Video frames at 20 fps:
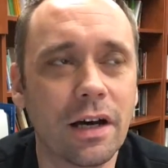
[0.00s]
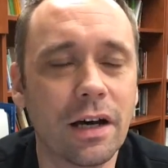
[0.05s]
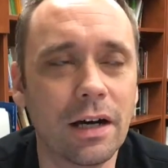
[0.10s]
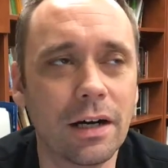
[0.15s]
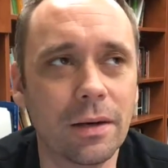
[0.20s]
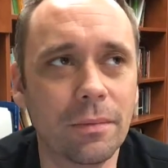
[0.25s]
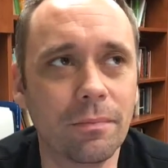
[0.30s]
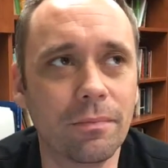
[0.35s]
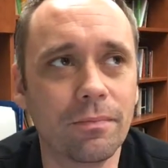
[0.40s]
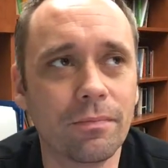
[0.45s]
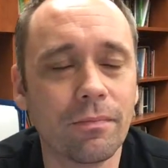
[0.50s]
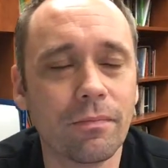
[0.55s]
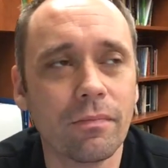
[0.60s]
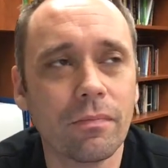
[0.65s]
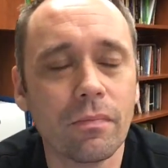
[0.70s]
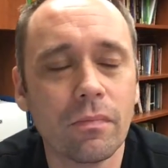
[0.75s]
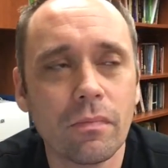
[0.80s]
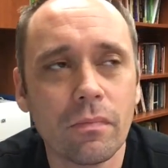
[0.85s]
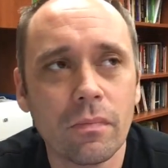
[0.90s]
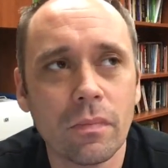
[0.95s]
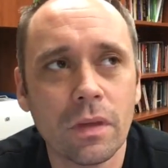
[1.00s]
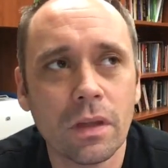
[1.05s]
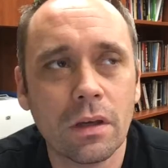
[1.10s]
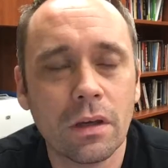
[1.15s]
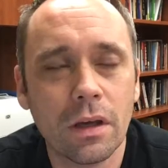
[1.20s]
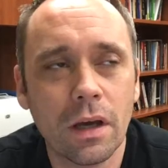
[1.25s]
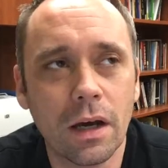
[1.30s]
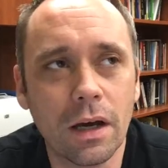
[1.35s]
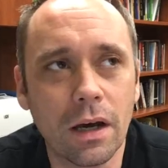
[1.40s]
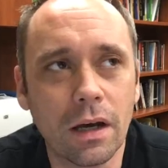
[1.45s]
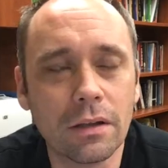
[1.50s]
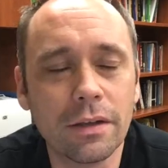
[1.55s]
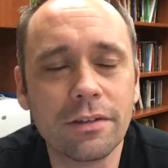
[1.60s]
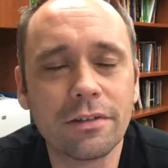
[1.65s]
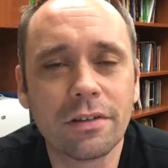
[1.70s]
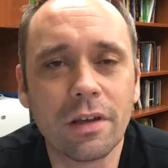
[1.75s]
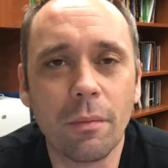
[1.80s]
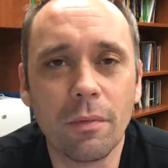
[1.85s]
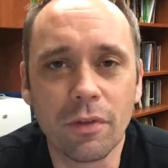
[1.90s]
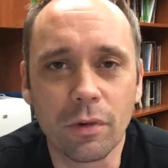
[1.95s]
at
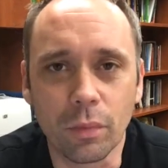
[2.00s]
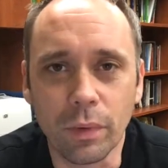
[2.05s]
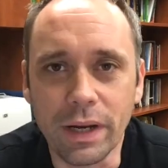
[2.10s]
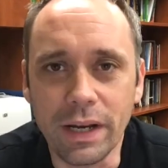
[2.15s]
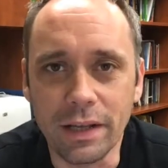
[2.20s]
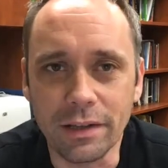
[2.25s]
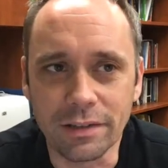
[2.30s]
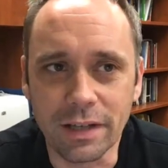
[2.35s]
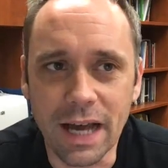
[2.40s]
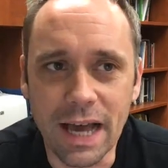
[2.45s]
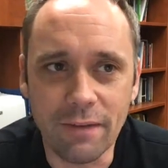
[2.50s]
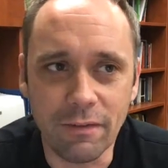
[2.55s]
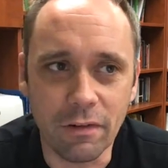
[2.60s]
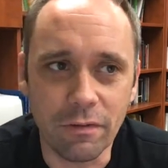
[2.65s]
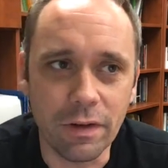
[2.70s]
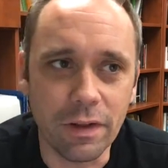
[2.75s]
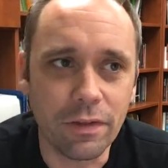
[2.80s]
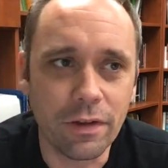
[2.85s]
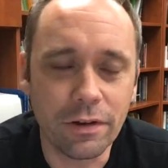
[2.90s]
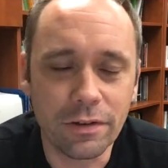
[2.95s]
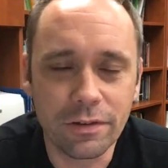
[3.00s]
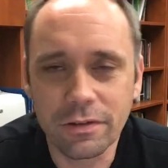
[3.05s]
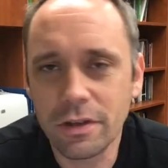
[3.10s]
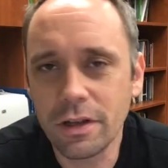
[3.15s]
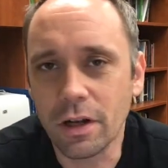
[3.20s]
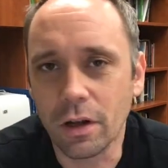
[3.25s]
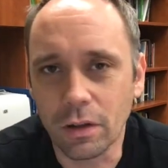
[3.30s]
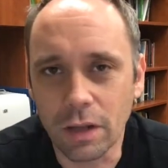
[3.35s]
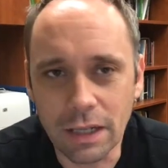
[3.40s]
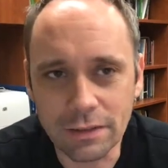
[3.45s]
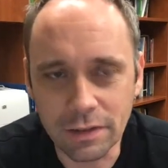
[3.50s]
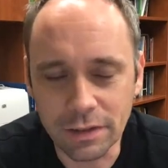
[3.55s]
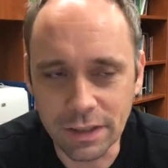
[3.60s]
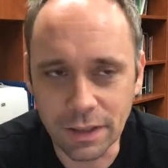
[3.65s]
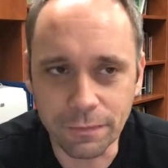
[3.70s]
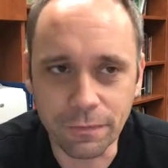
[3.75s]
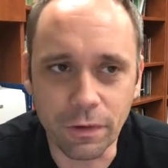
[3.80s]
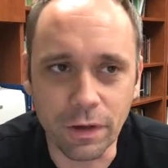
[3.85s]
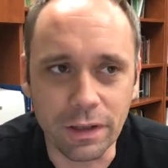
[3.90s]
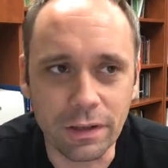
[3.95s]
least some of the readings I have of it, there's, lots of
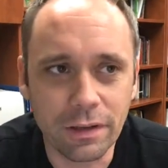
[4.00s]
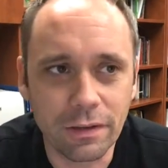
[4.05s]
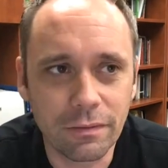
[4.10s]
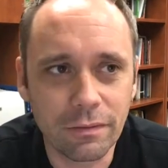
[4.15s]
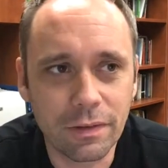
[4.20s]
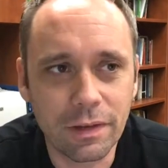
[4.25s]
different